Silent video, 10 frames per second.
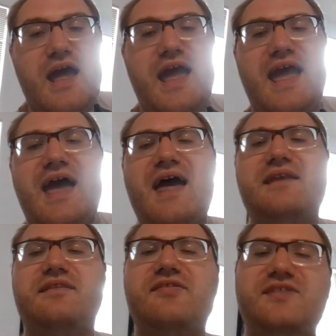
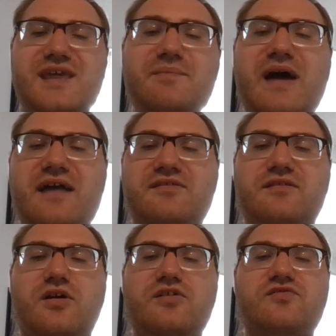And the C
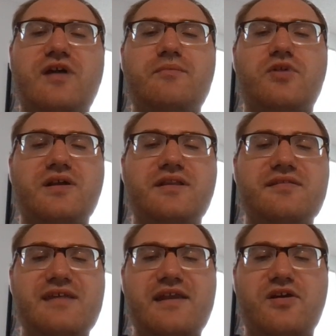Bus goes from
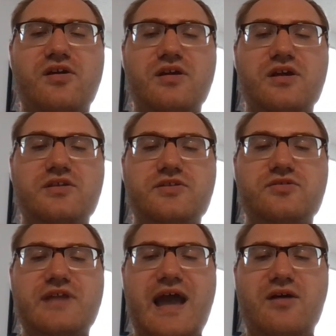Brooklyn Center
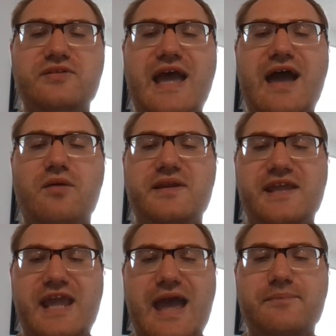to downtown
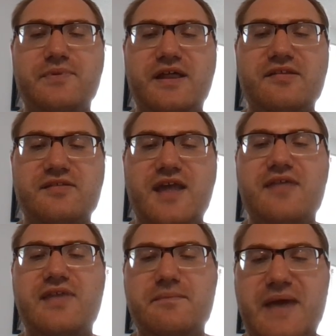Minneapolis
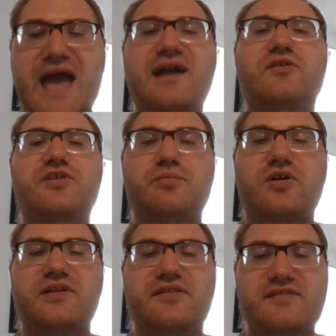and then back out to
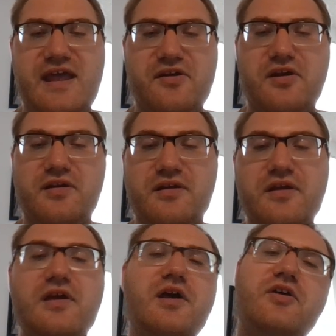Brooklyn Center.
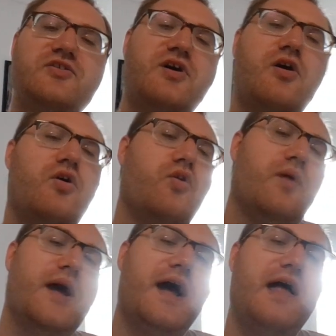
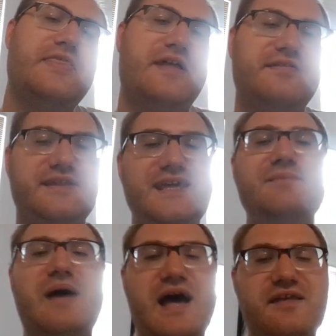So the
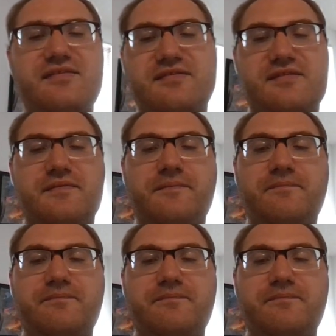C Bus